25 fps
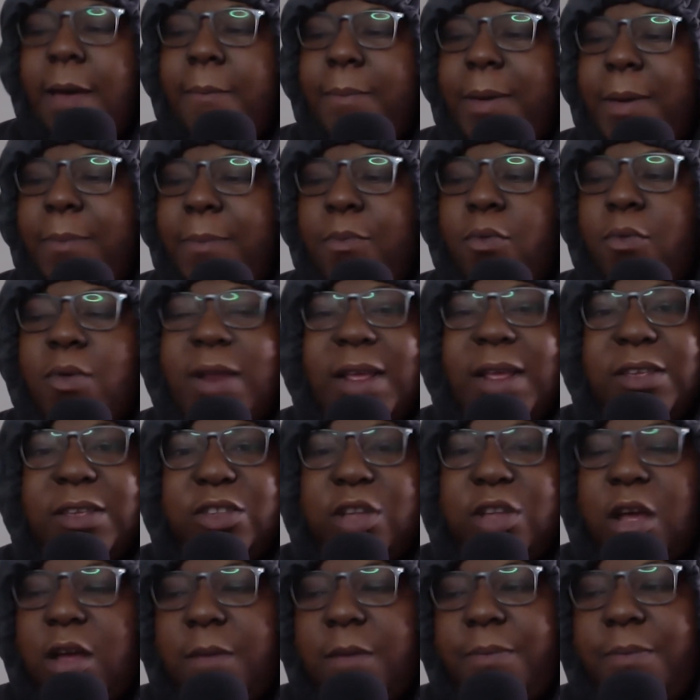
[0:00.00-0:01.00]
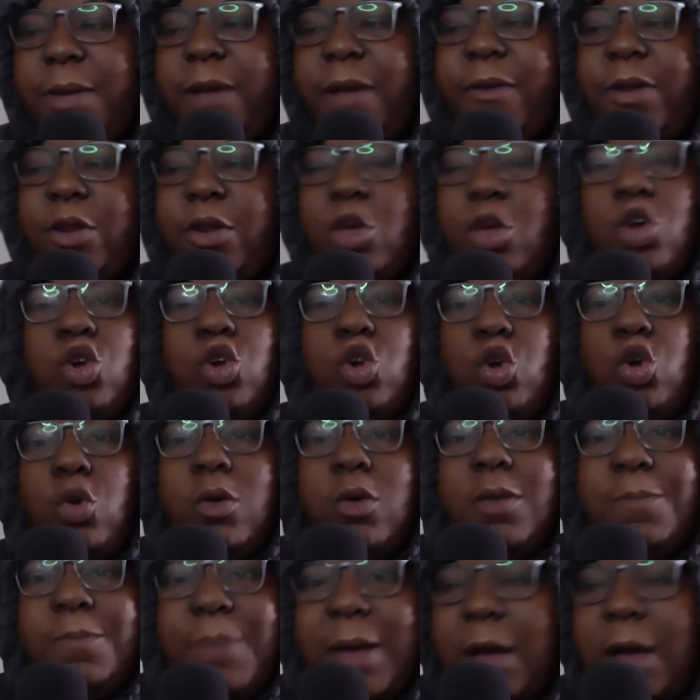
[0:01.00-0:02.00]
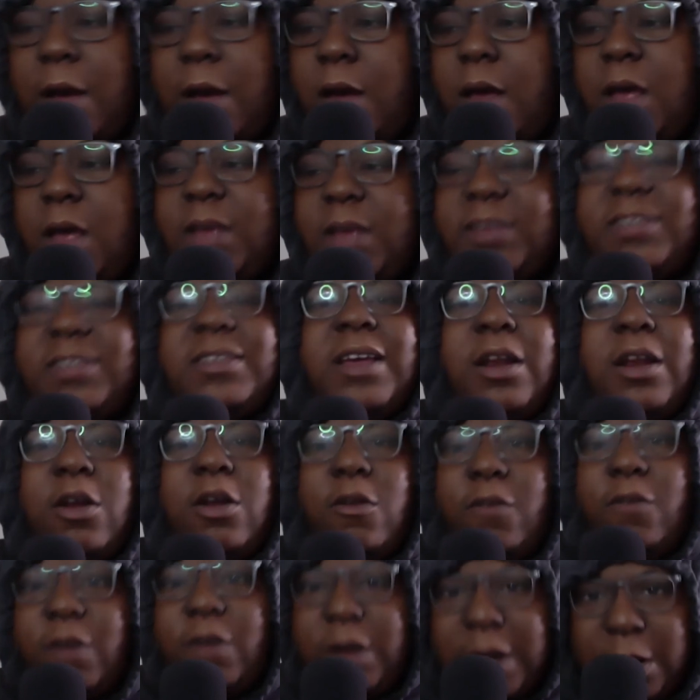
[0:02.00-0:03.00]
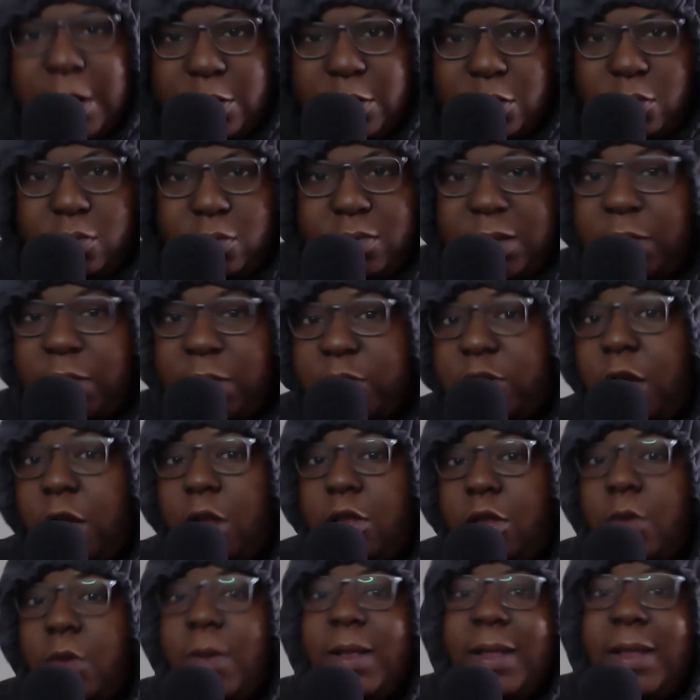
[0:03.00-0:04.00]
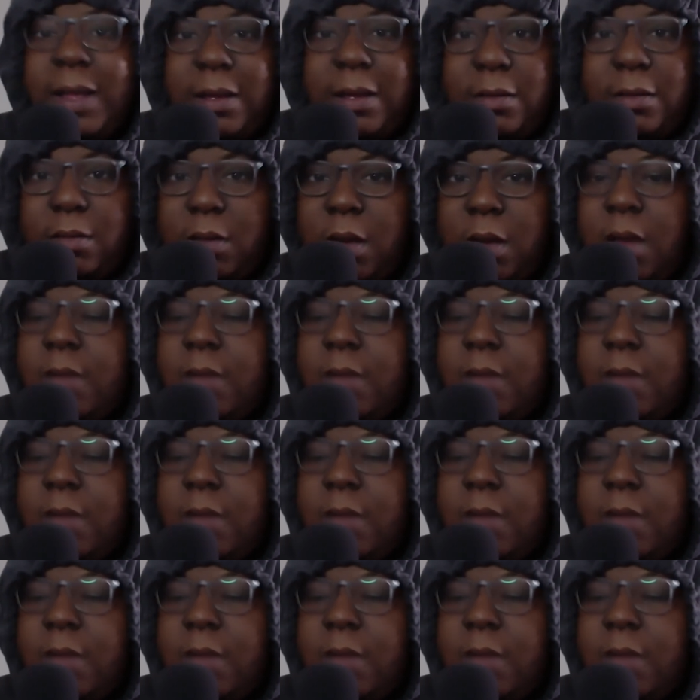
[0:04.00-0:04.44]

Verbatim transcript: People will then start comparing who was better, Salah or Ronaldo. They'll start doing that.